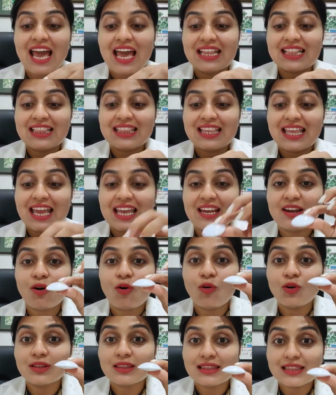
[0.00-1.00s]
and
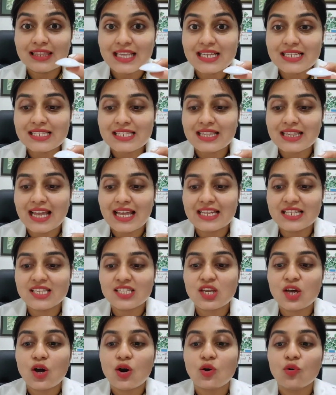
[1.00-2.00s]
then on this
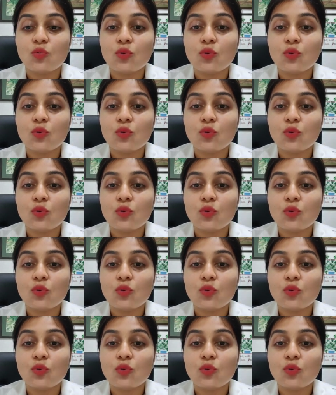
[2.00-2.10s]
lens,